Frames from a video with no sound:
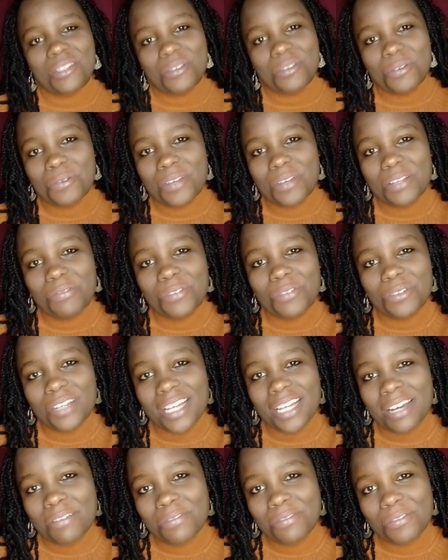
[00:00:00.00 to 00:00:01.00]
So if you
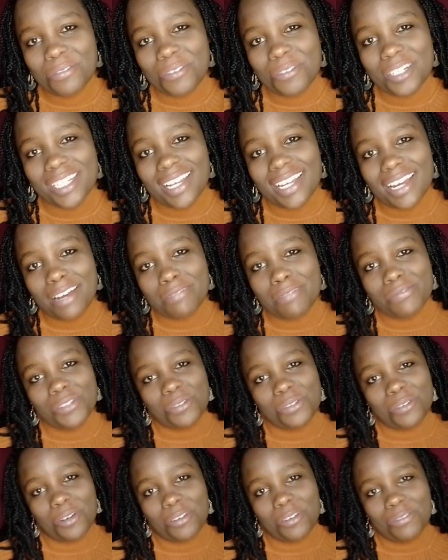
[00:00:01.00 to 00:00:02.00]
love what I
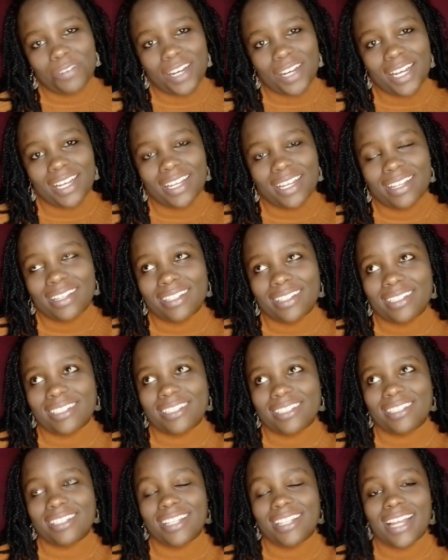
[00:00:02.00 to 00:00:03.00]
have to offer
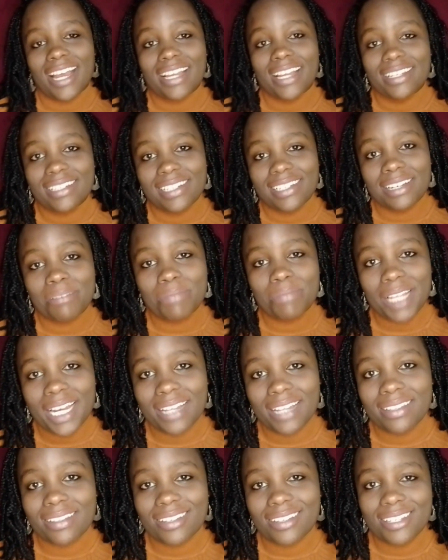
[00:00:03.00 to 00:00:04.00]
and the idea
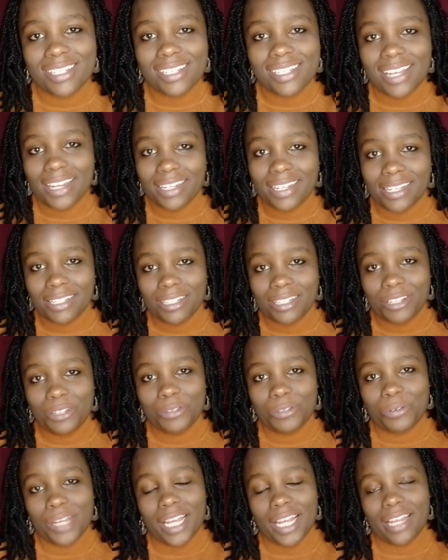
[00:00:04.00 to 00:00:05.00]
behind this channel,
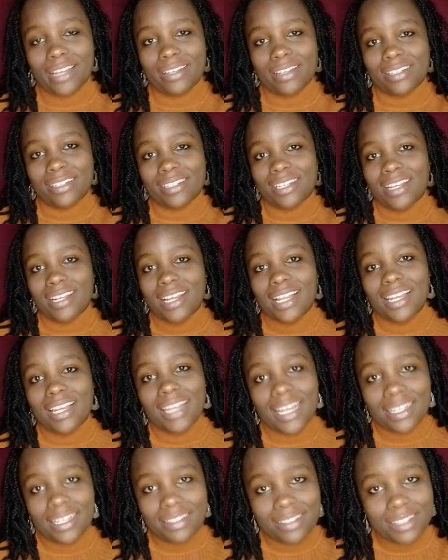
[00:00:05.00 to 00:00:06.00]
you can
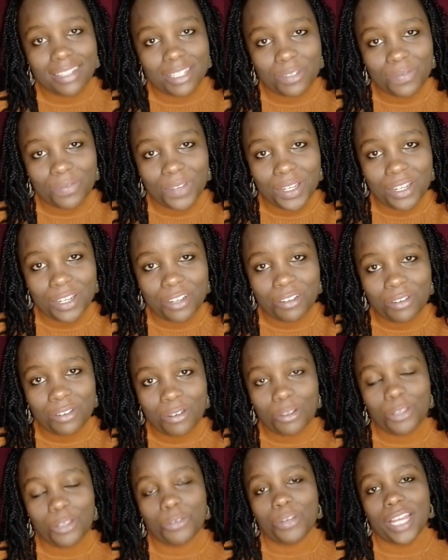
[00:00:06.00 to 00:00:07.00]
like this
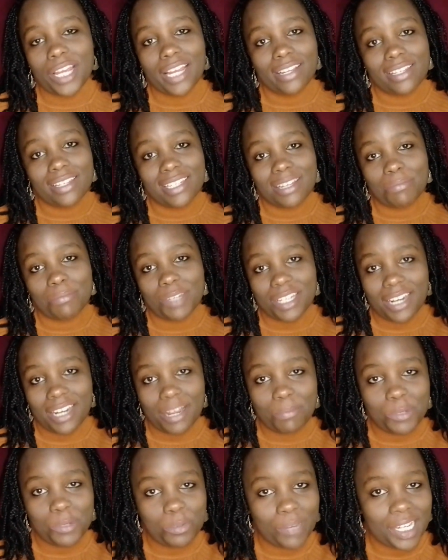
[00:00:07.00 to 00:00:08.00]
video, you can
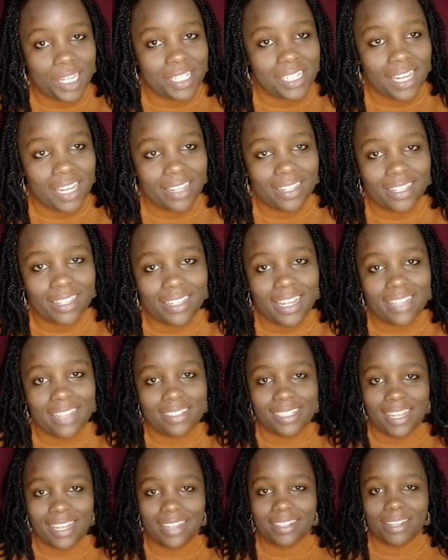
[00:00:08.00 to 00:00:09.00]
subscribe to my channel
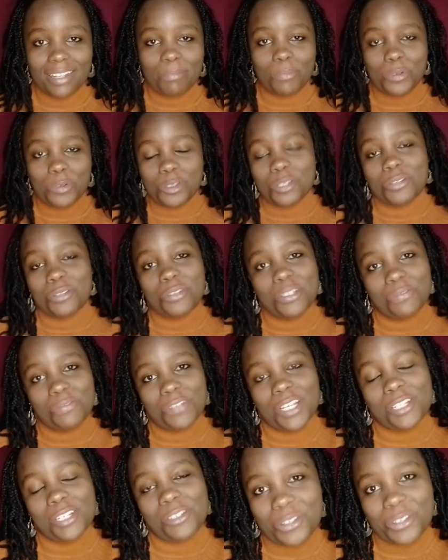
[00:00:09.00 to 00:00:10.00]
and turn the post
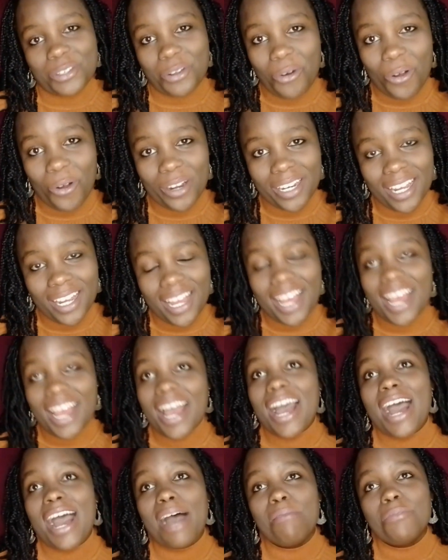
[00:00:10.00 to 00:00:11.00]
notifications on.
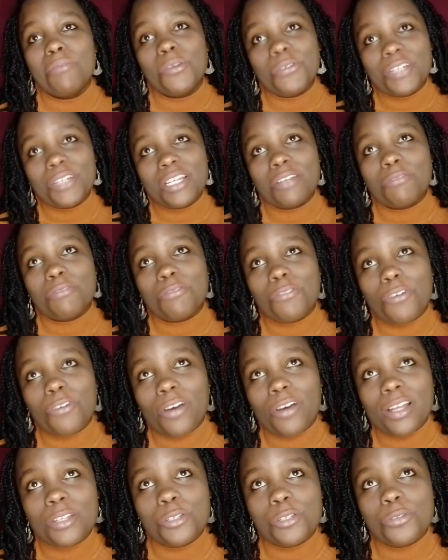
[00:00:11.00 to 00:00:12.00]
I'm looking
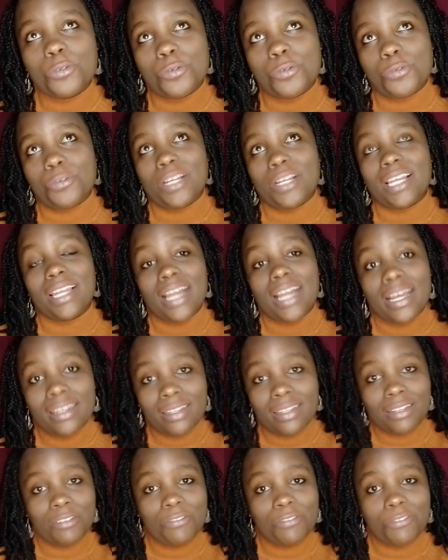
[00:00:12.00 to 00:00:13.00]
forward to
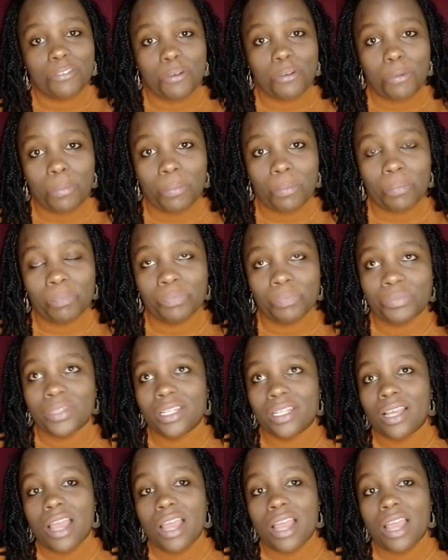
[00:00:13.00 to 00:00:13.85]
learning from